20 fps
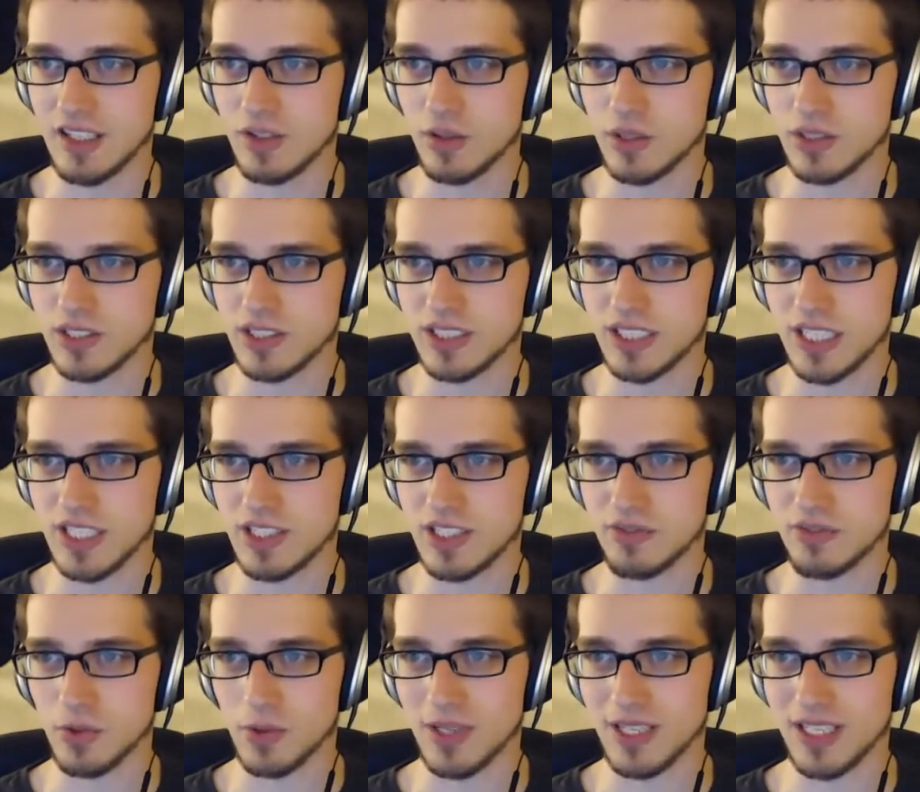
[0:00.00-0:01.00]
which stands
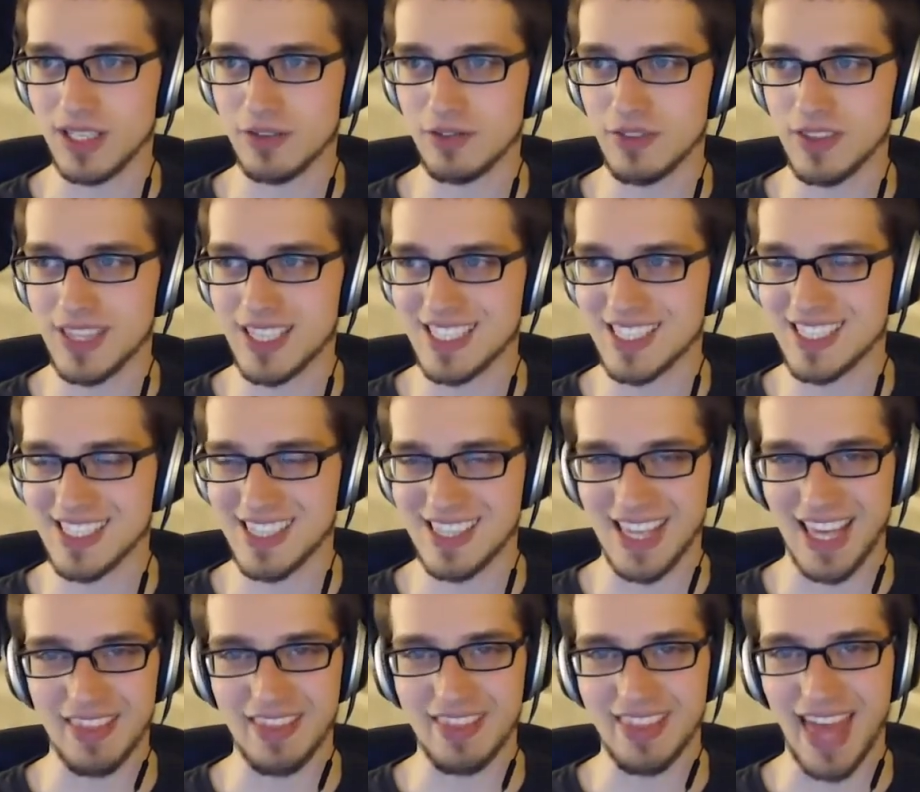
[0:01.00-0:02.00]
for If This
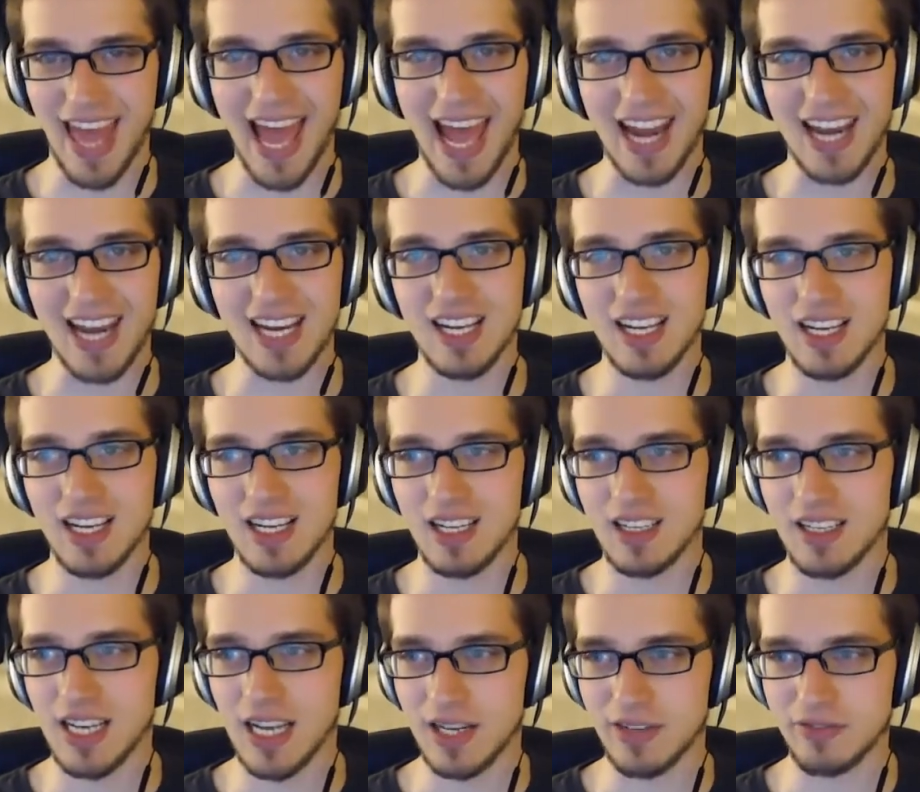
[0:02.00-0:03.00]
Then That.
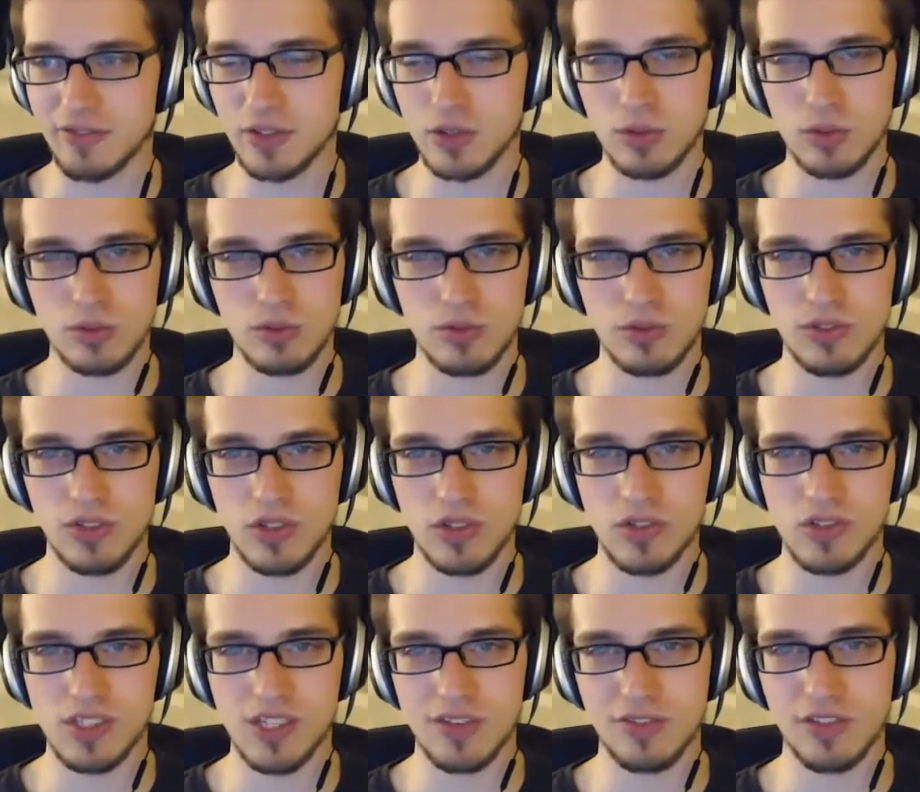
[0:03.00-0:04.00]
Now, have you
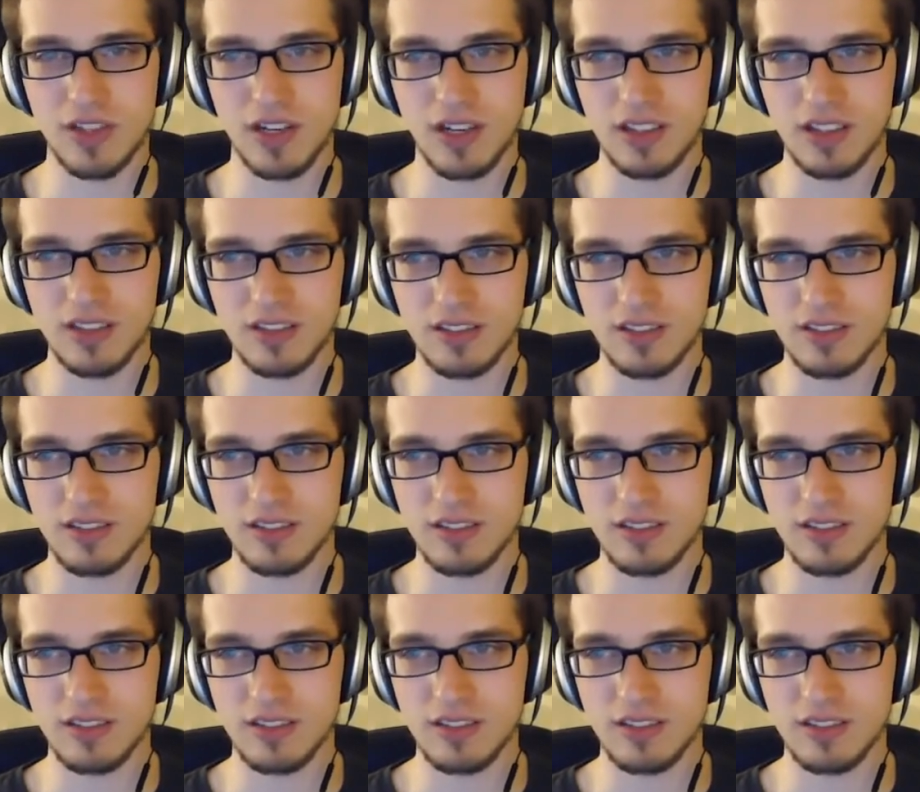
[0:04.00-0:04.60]
used IFT at all?